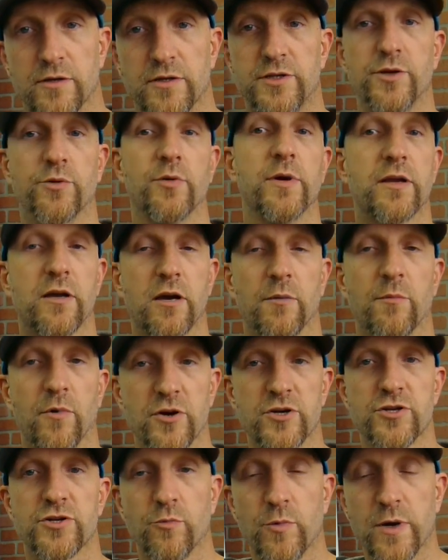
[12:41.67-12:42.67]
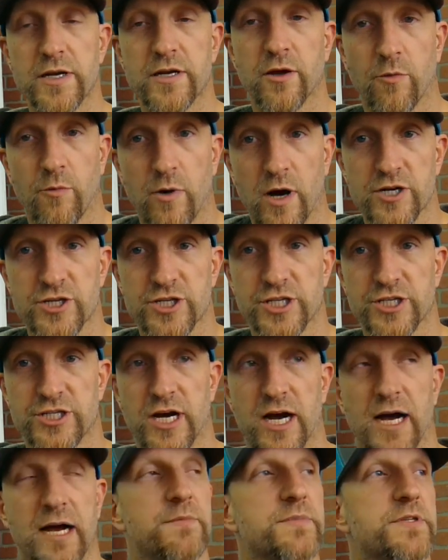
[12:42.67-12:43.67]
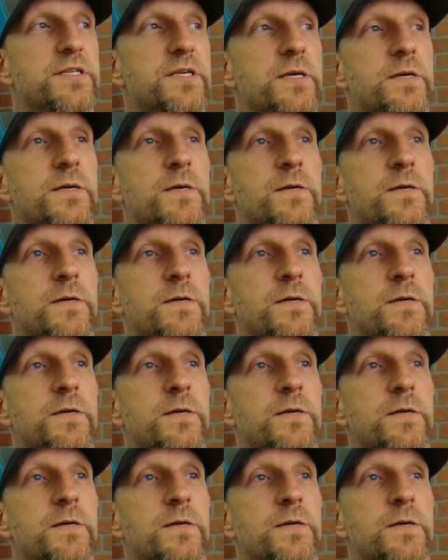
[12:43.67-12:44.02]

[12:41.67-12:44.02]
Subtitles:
doing commercial window washing jobs.